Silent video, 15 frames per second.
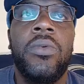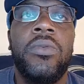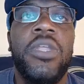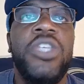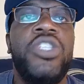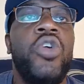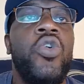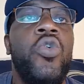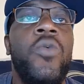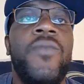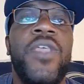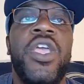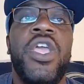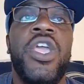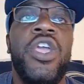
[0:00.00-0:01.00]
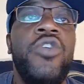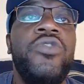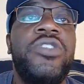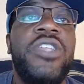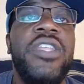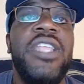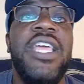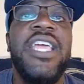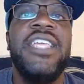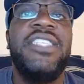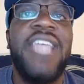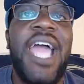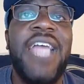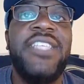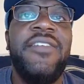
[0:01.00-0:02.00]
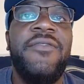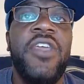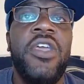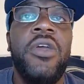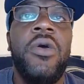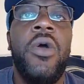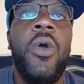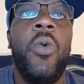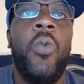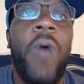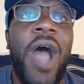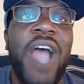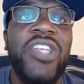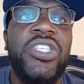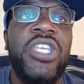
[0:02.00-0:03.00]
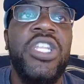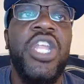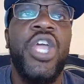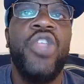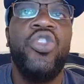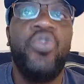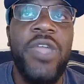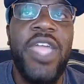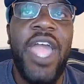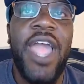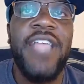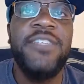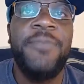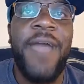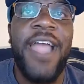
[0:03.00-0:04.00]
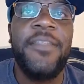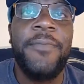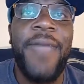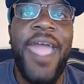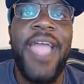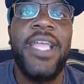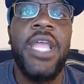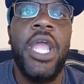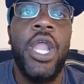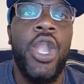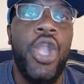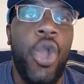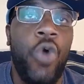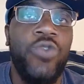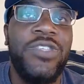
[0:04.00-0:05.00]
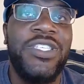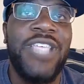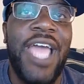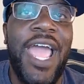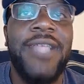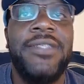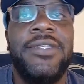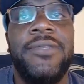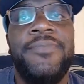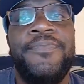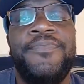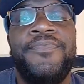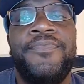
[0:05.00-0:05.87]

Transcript: This dude, Houston, Jacksonville, Washington, 3 games back-to-back, no sacks.